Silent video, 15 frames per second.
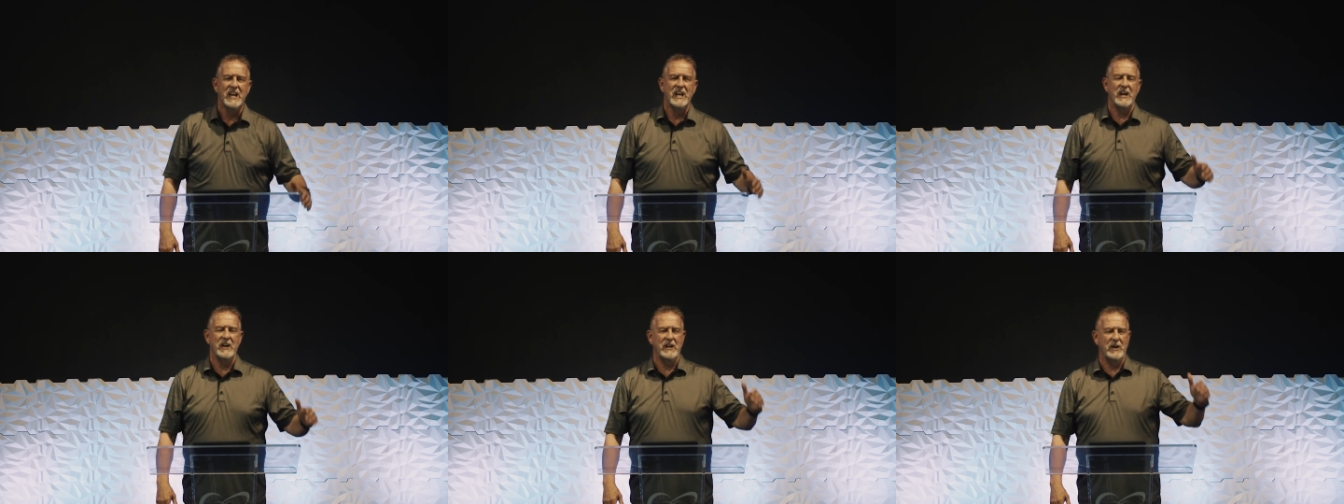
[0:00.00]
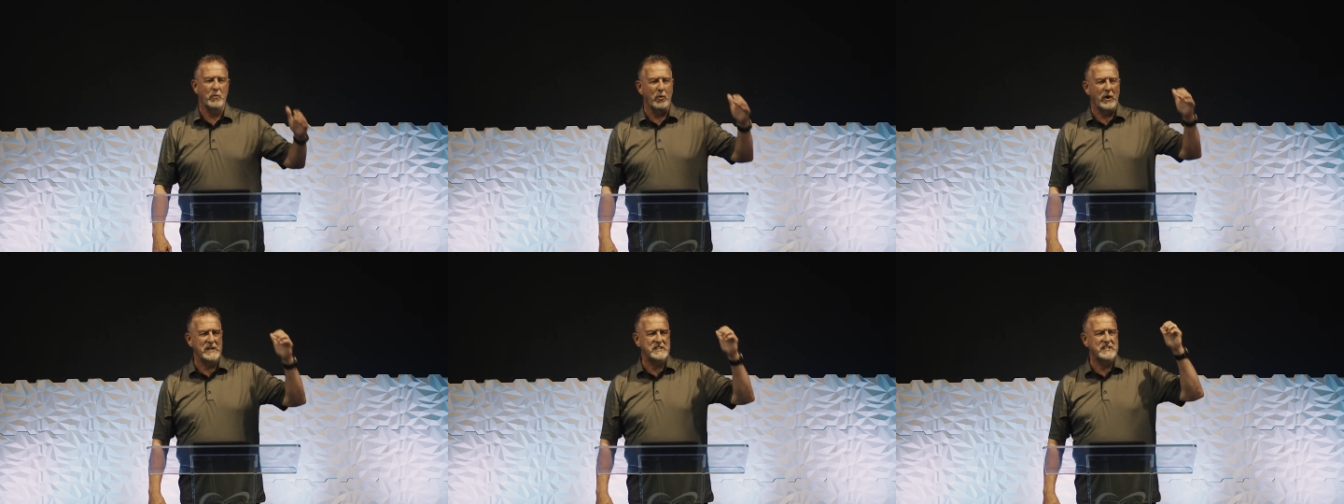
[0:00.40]
It
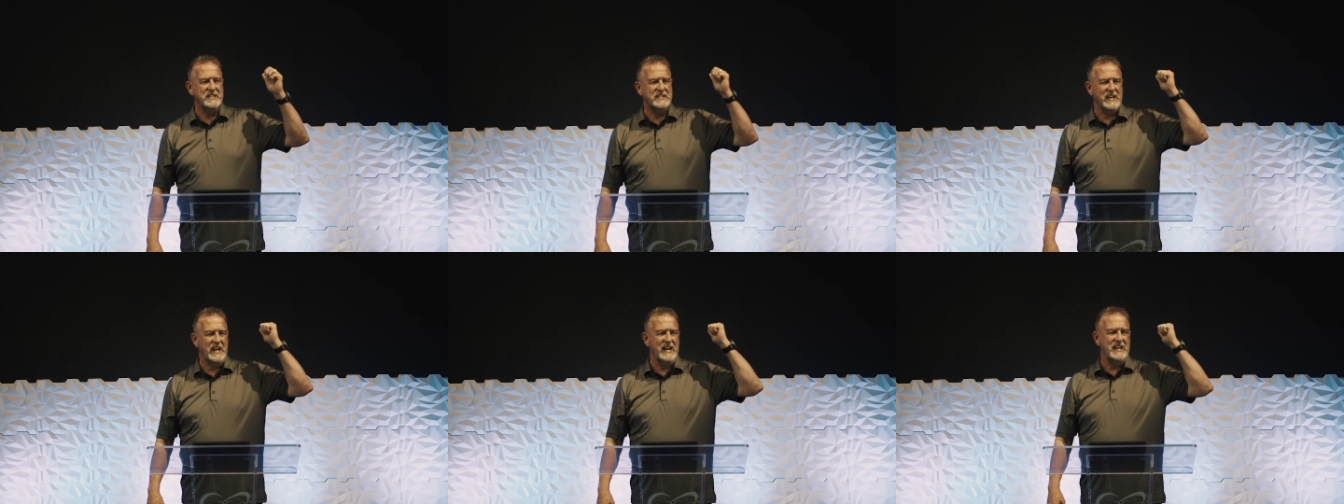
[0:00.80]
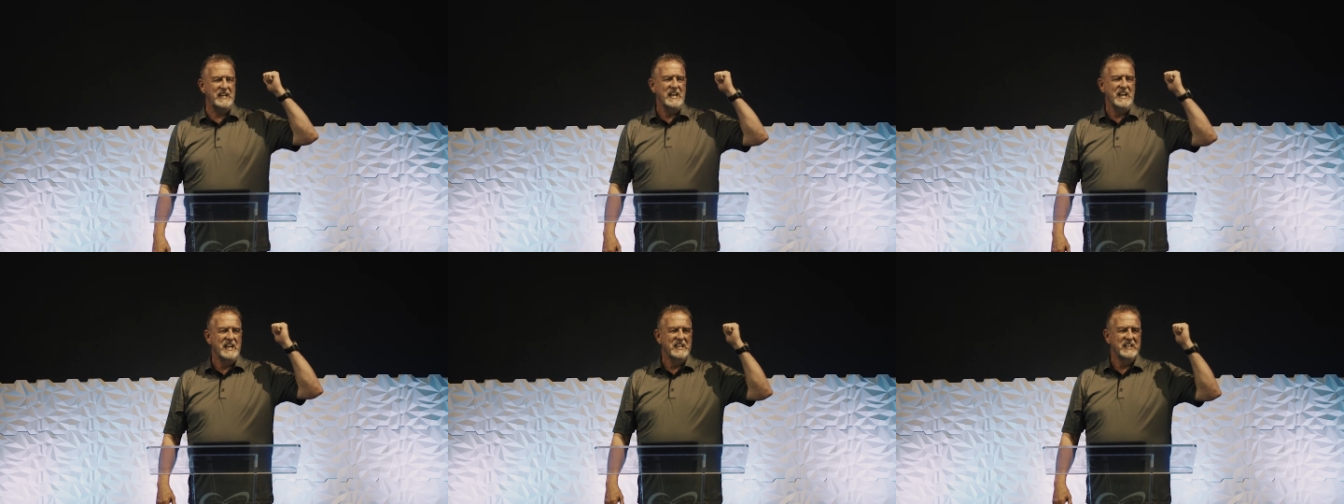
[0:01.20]
wasn't a
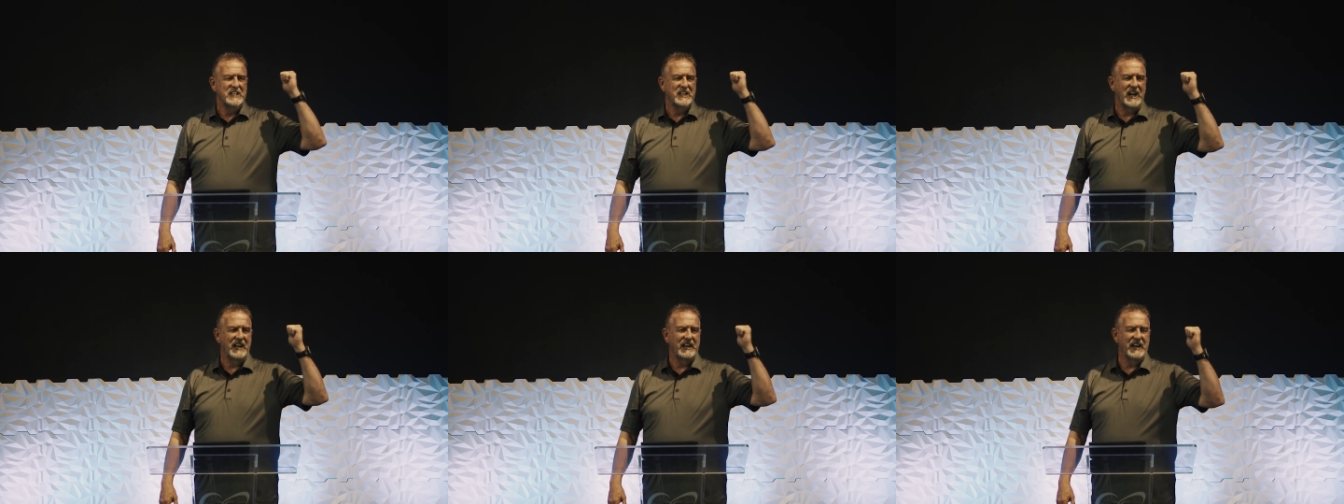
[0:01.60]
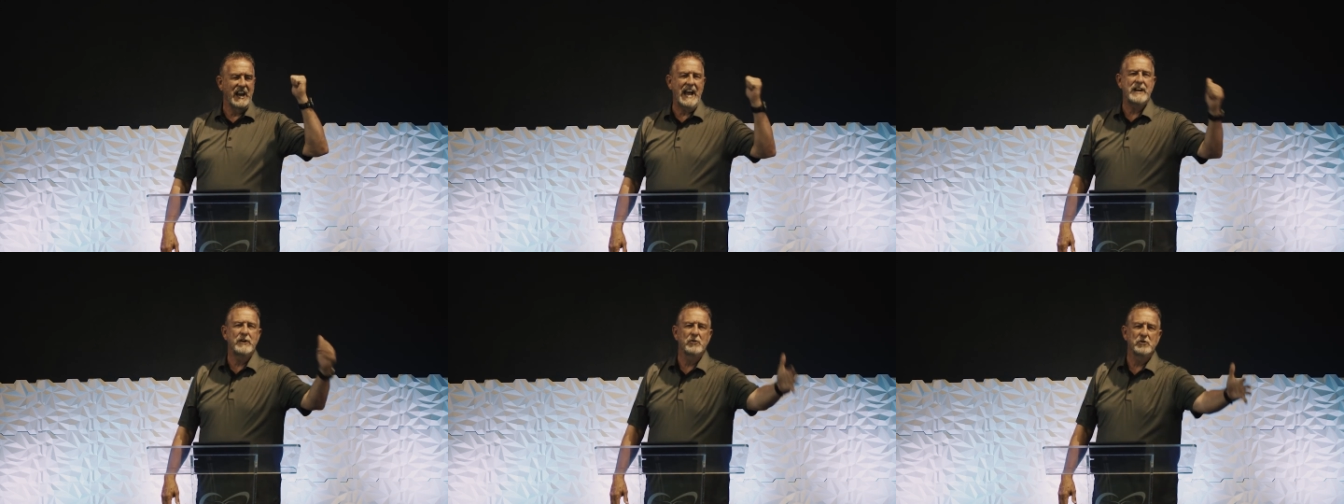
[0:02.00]

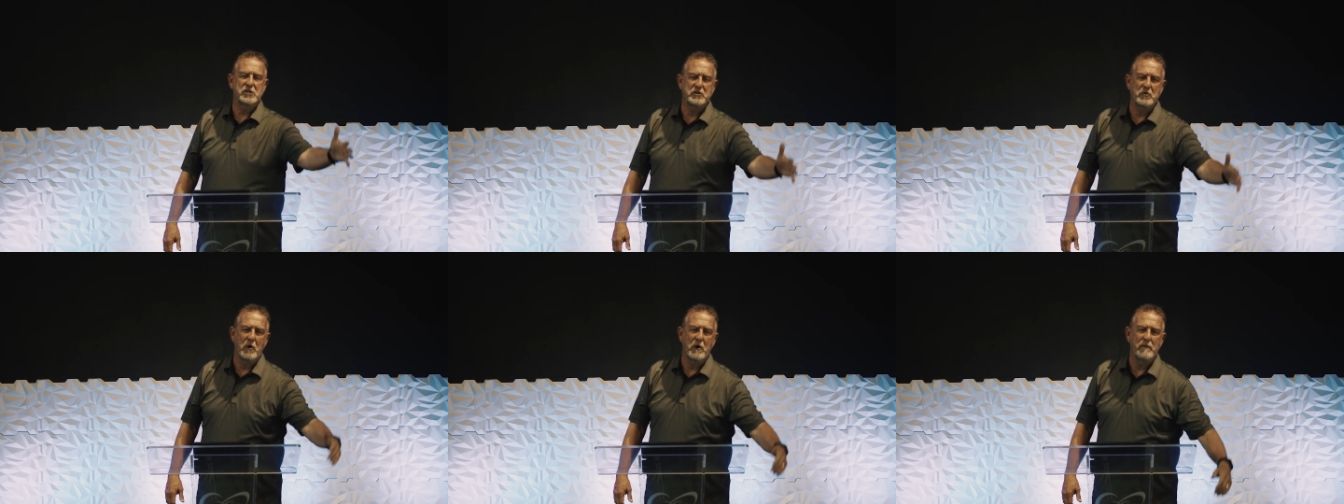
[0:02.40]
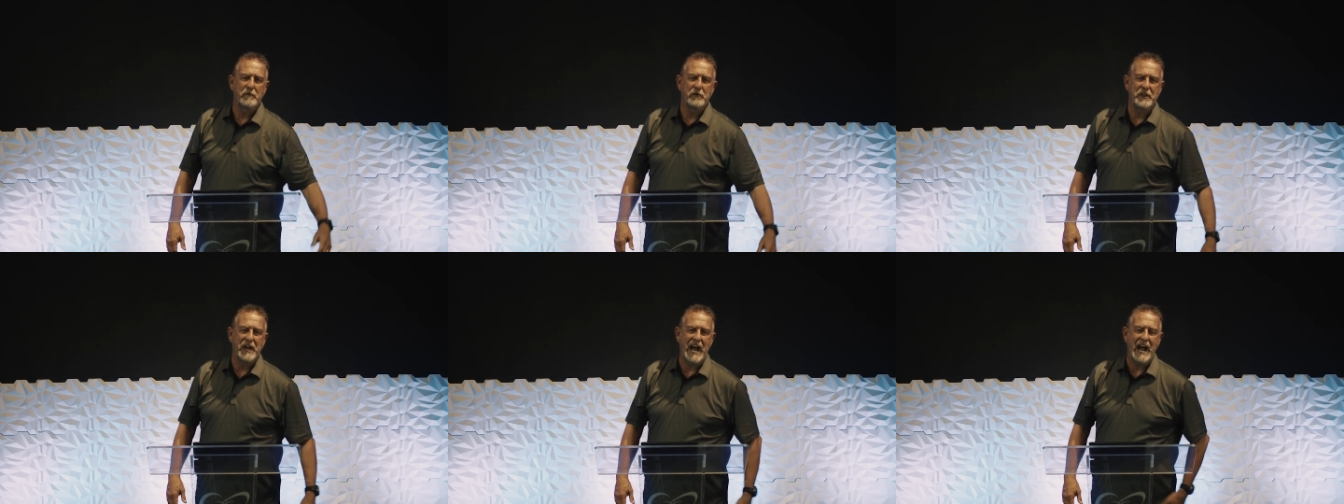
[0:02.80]
lighter storm
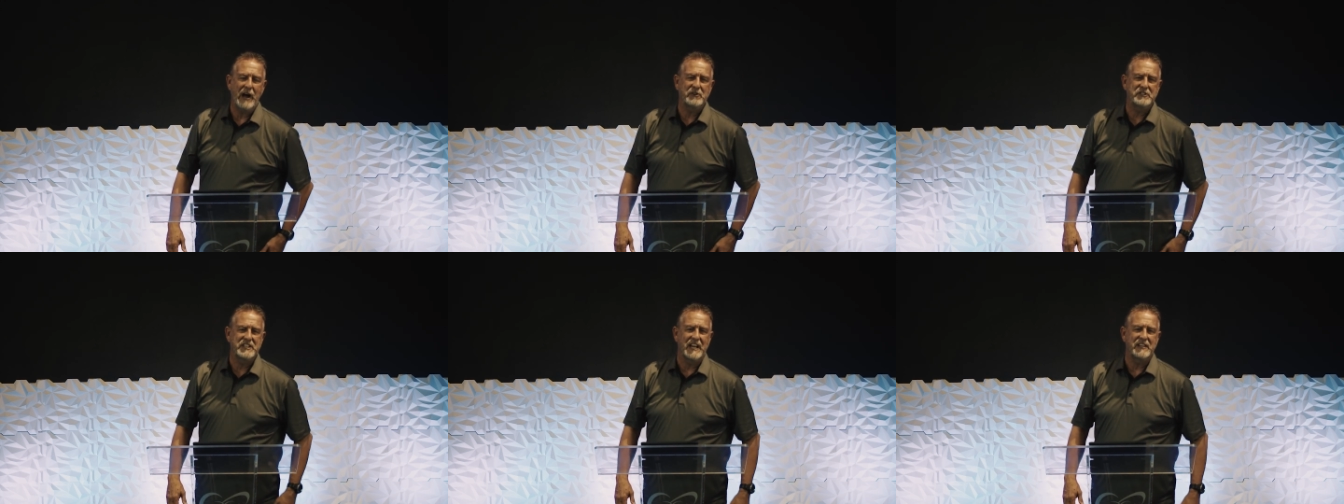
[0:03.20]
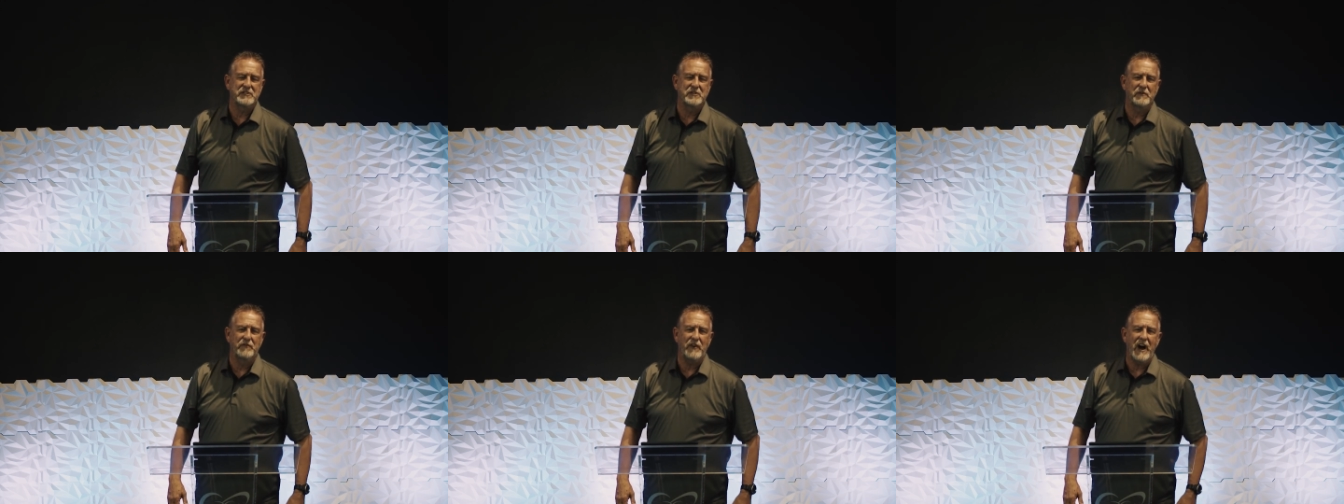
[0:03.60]
for the house that
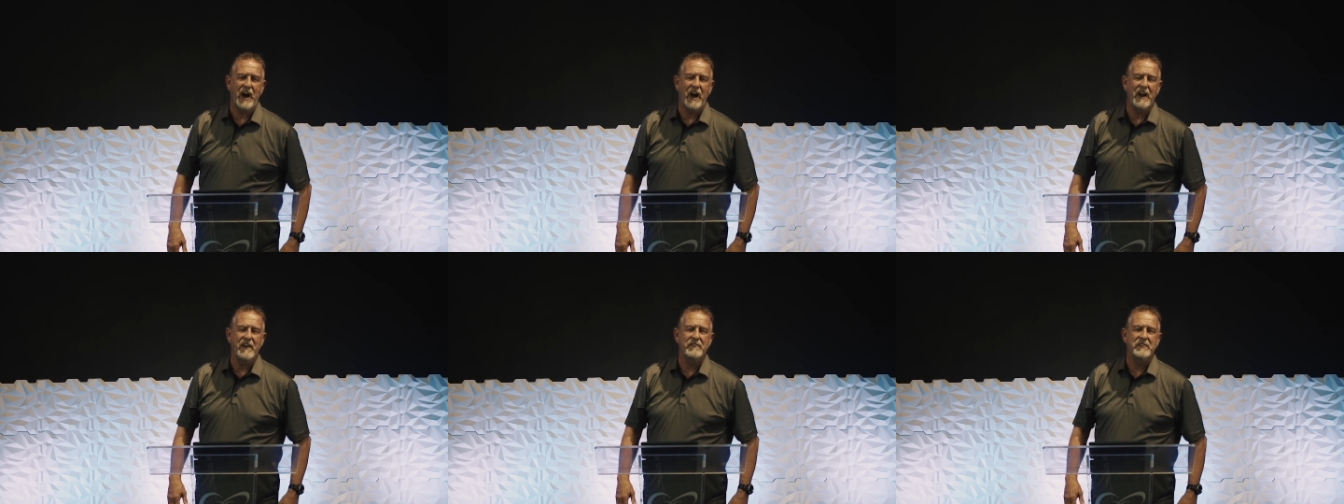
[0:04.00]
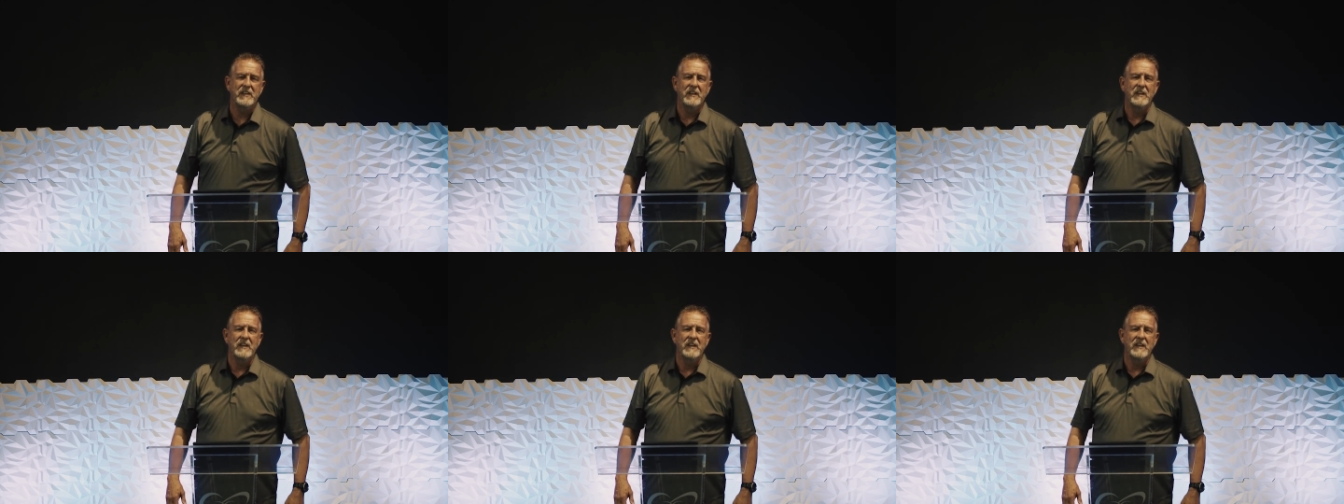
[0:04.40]
survived.